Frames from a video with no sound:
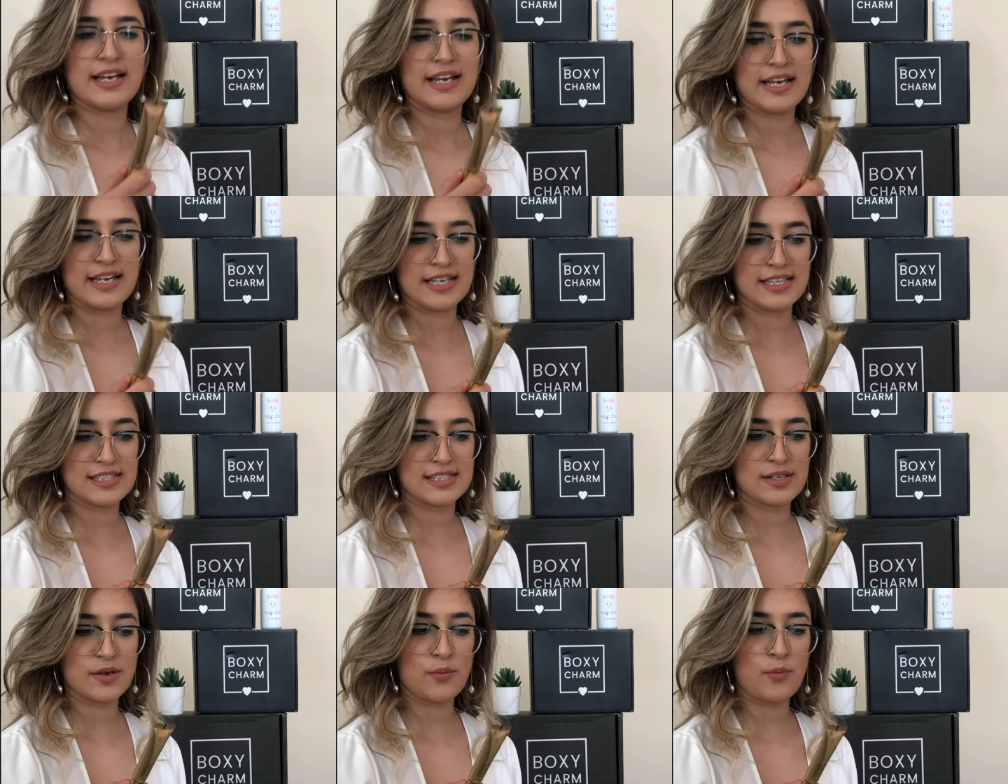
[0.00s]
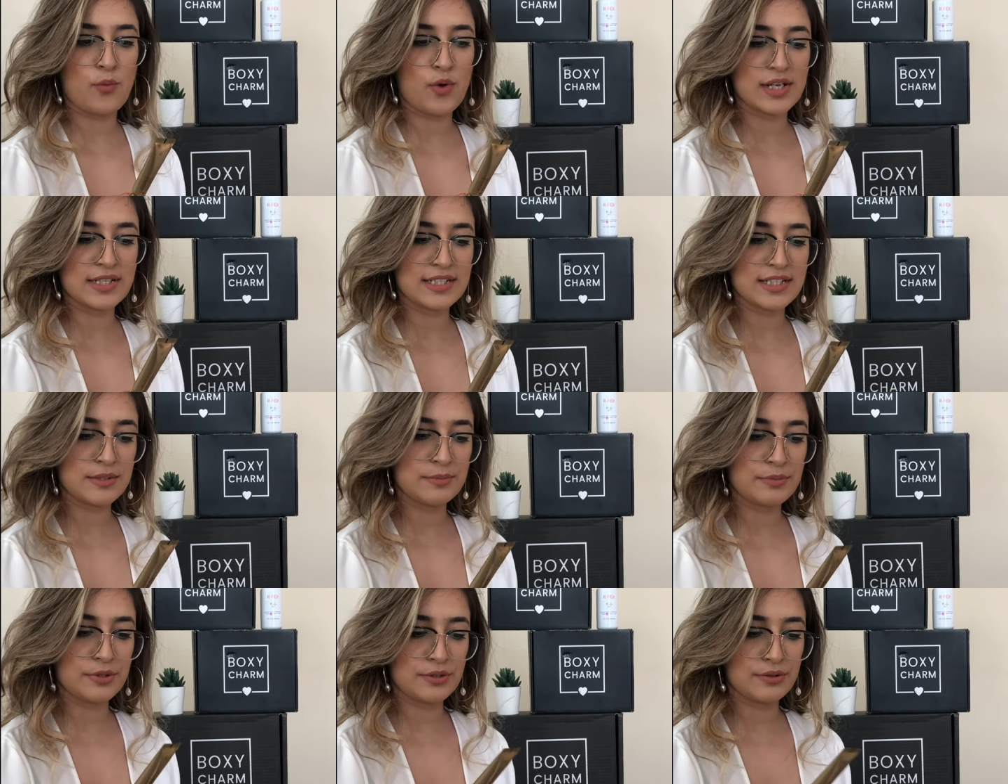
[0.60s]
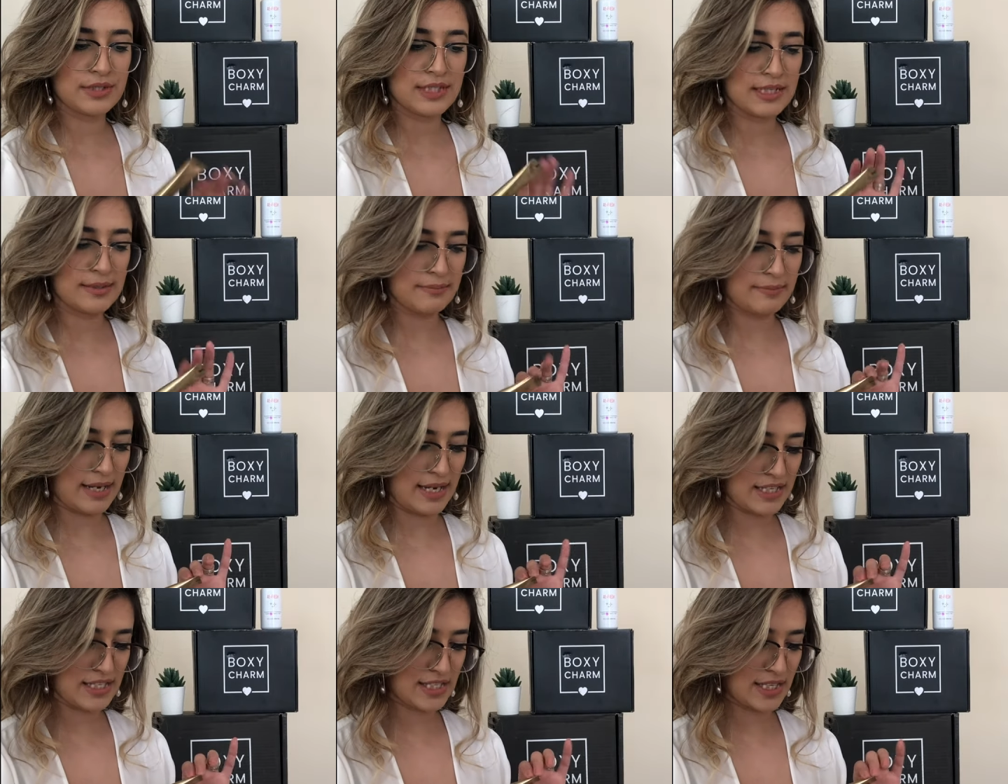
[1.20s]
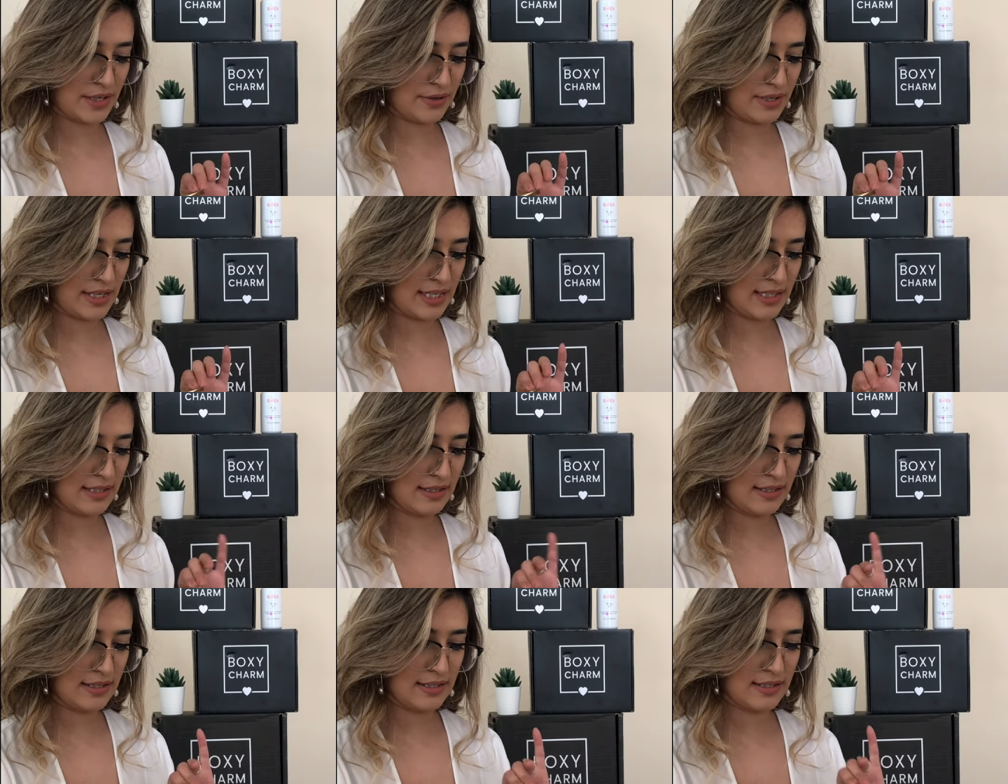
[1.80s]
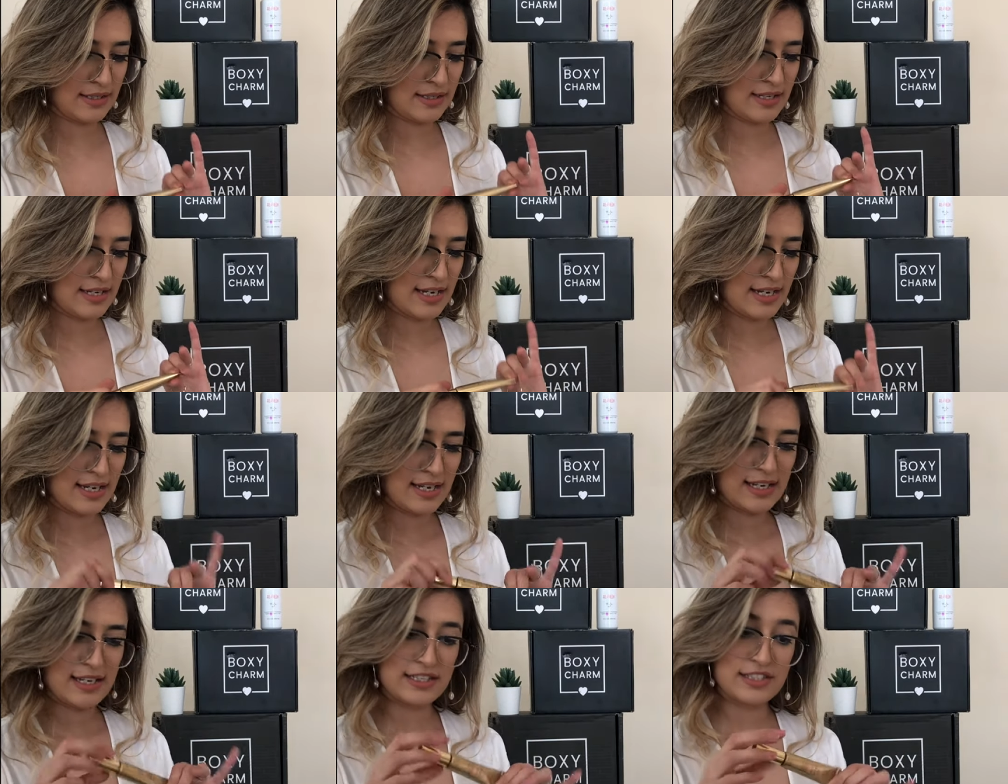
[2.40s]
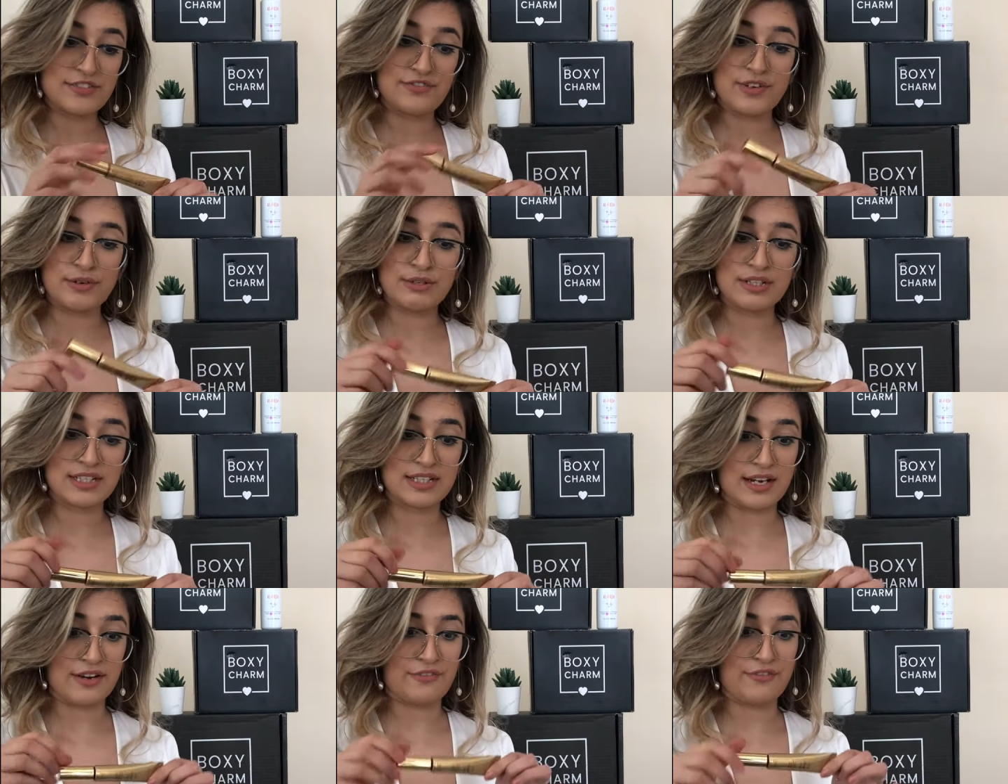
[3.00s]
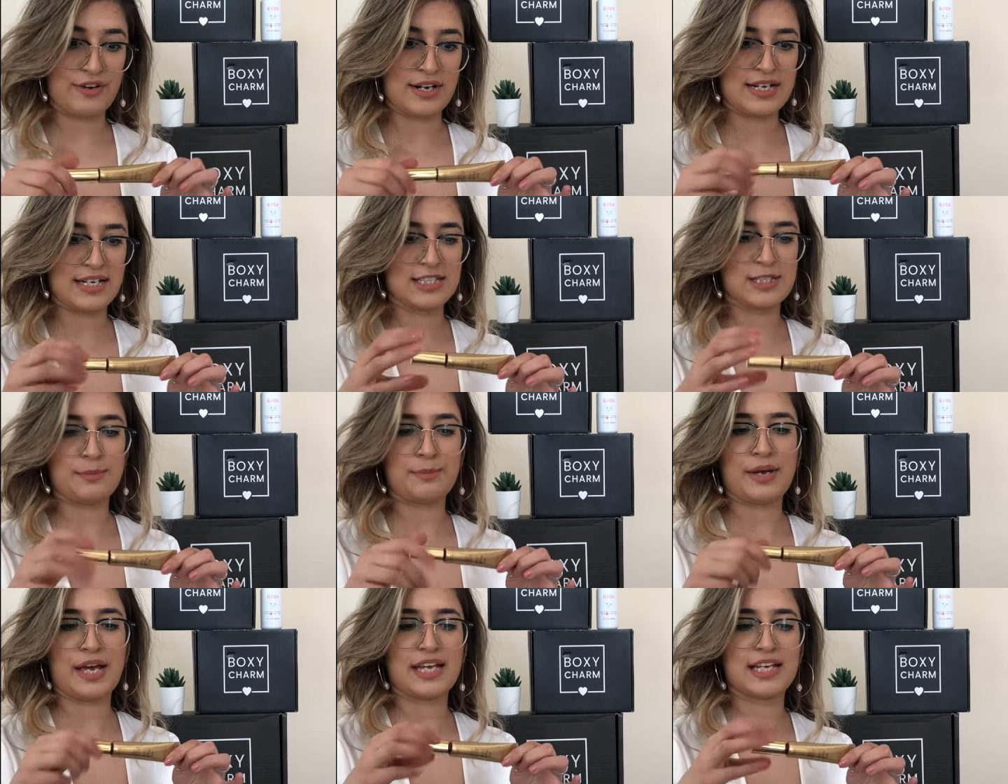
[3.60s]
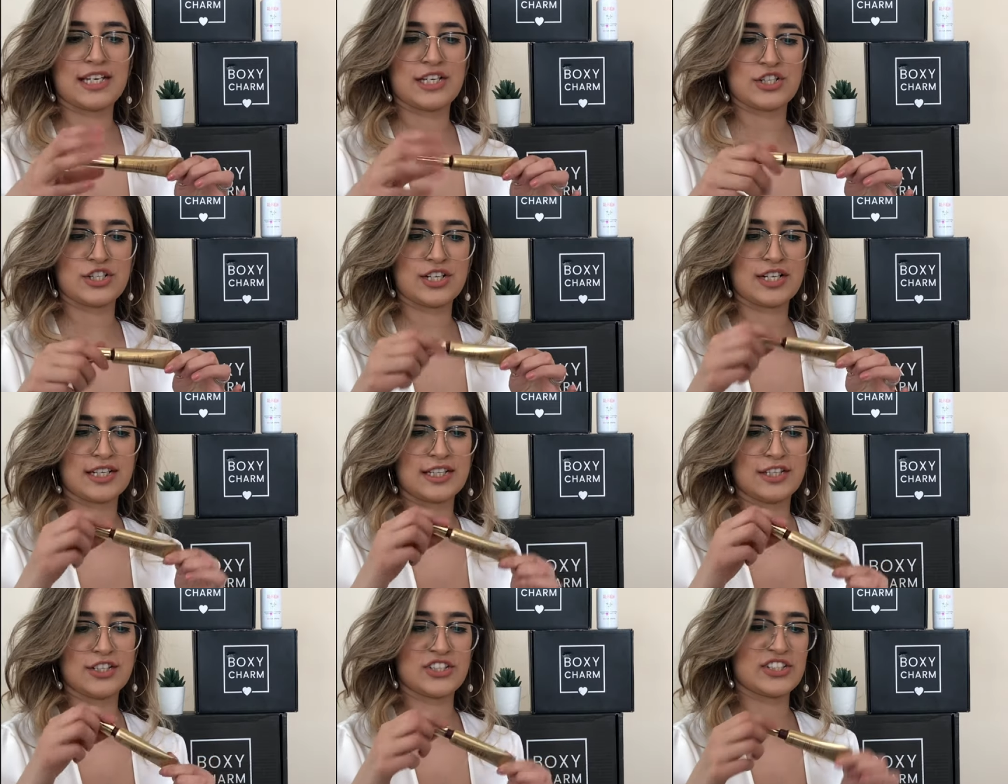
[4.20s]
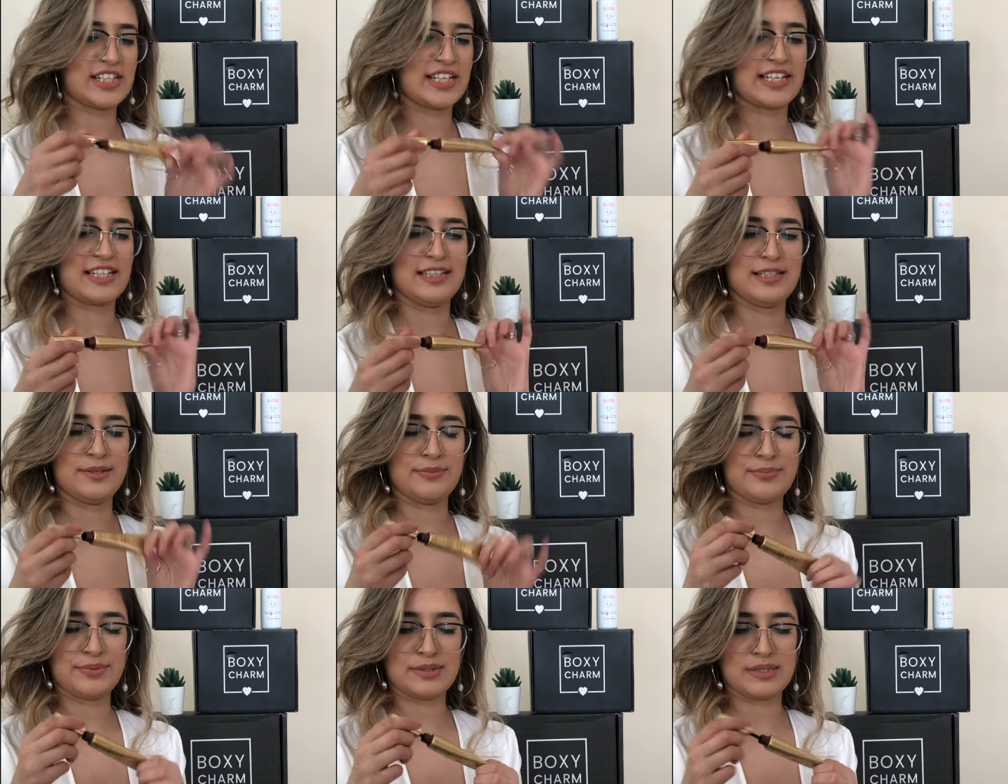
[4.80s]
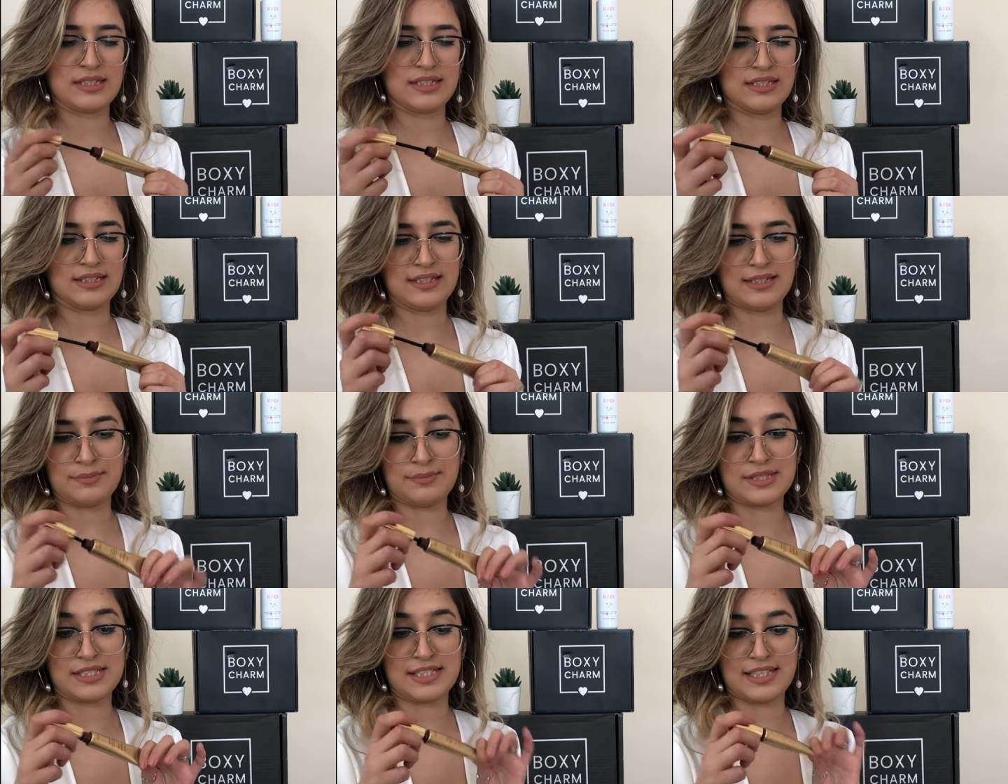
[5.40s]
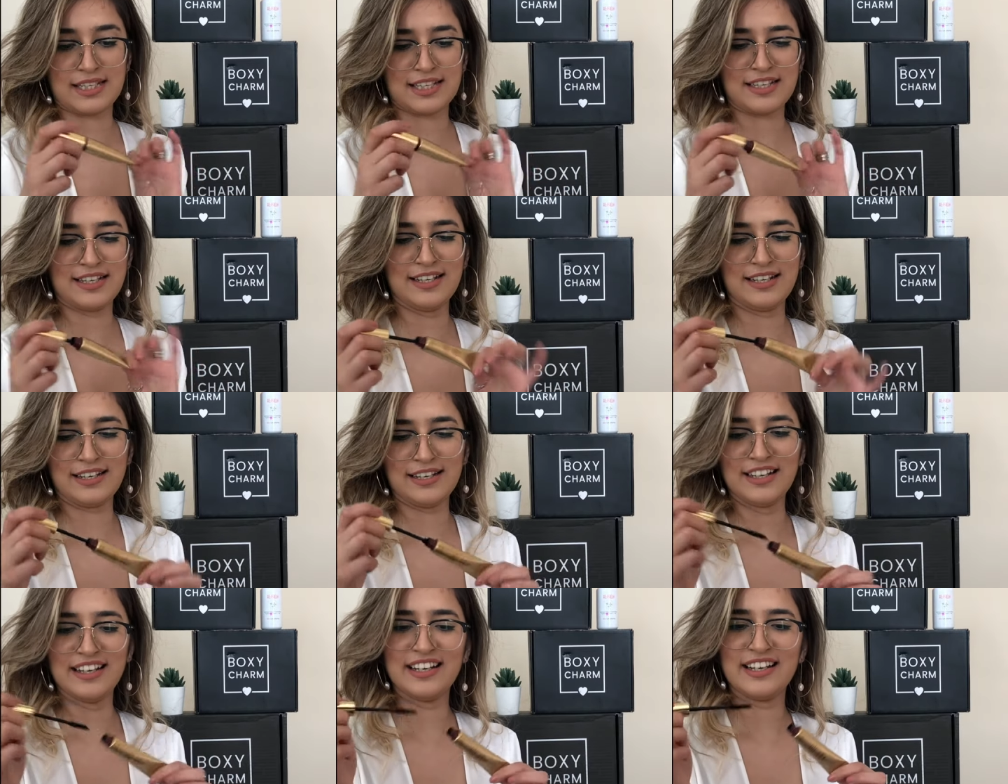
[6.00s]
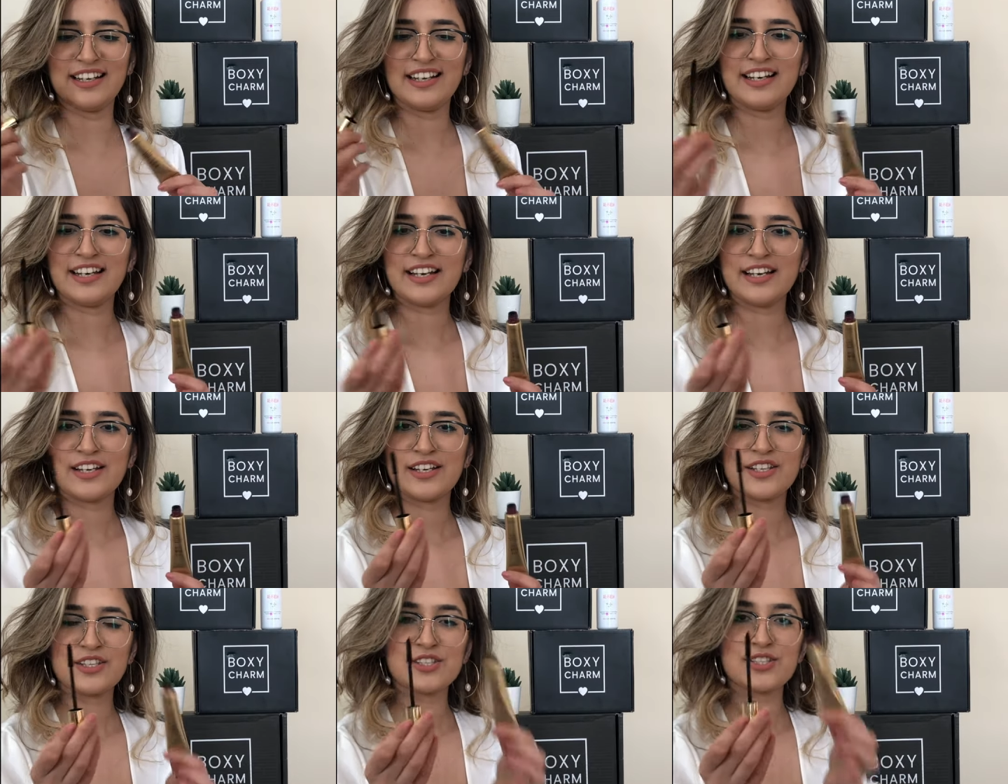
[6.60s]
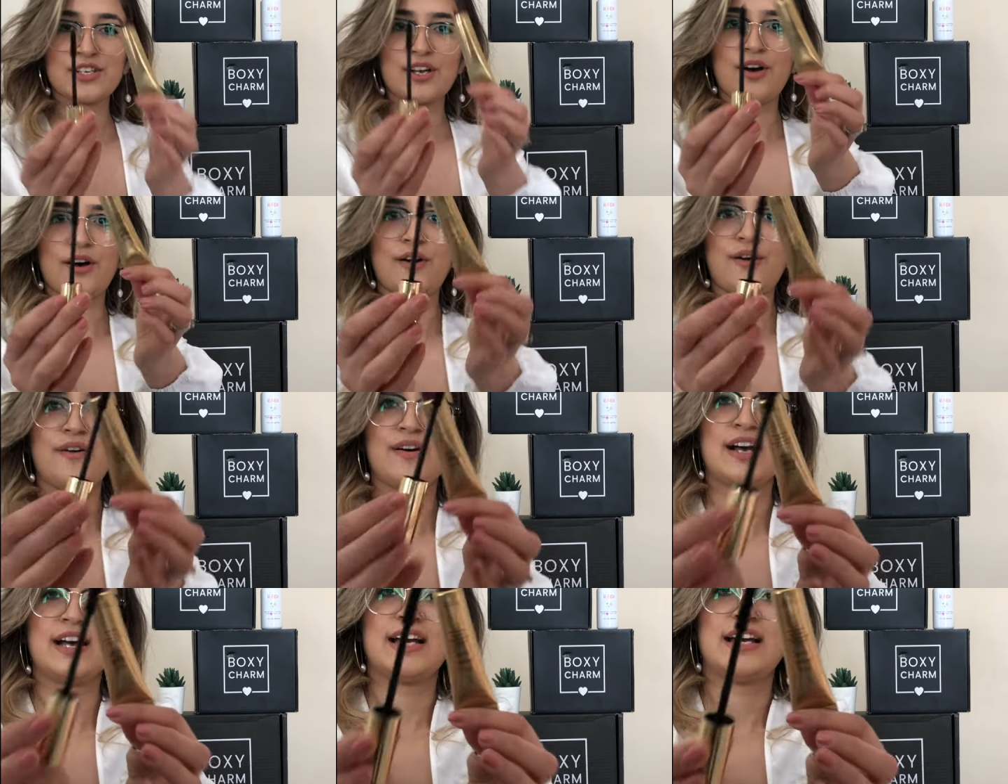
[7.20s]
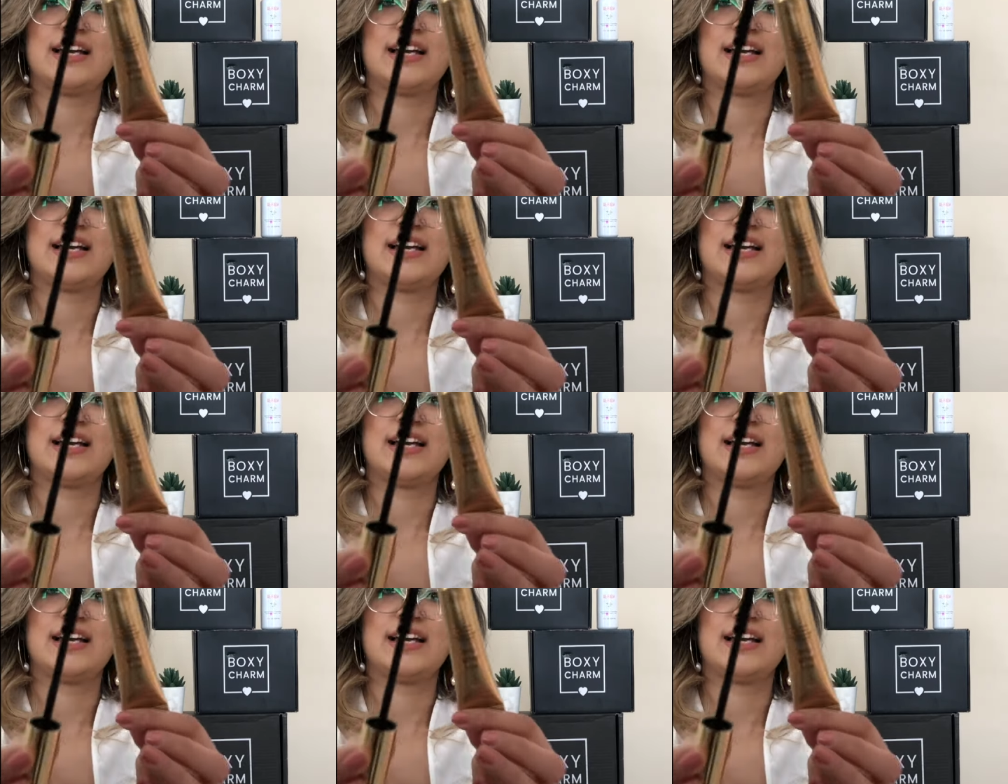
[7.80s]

it's Wanted Beauty Mascara. It's very different as a packaging. It looks like a lips lipstick. So